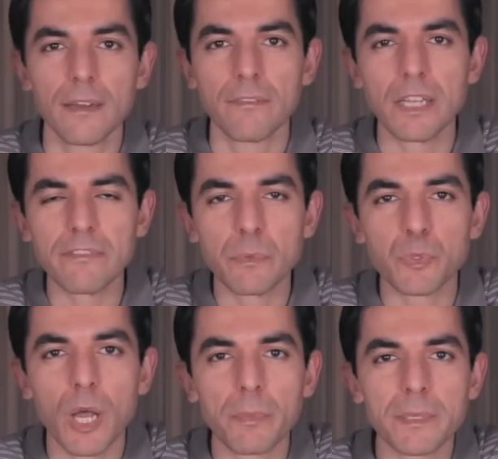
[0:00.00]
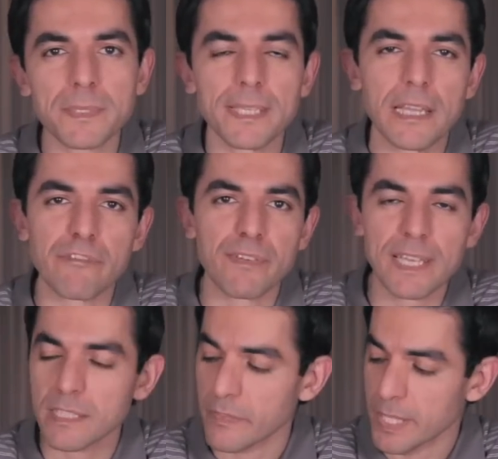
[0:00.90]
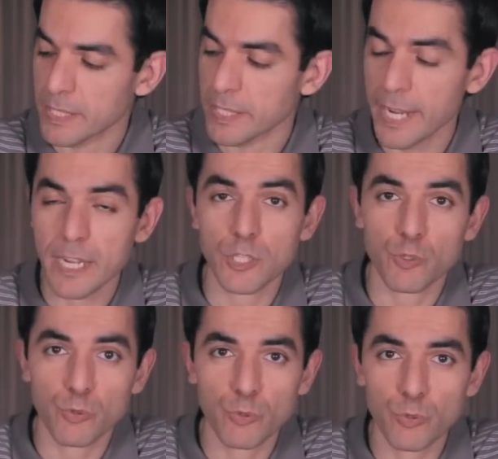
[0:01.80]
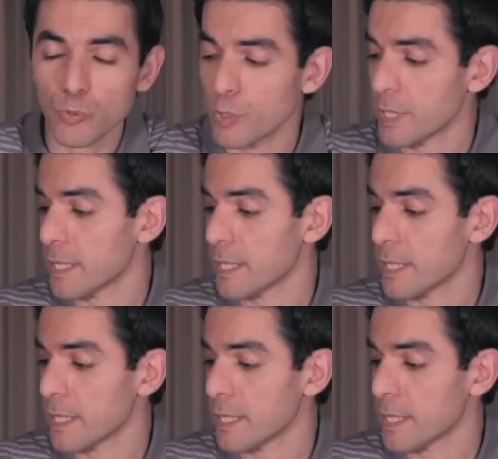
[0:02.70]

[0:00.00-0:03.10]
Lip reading: One of the problems that I faced with Crane 2,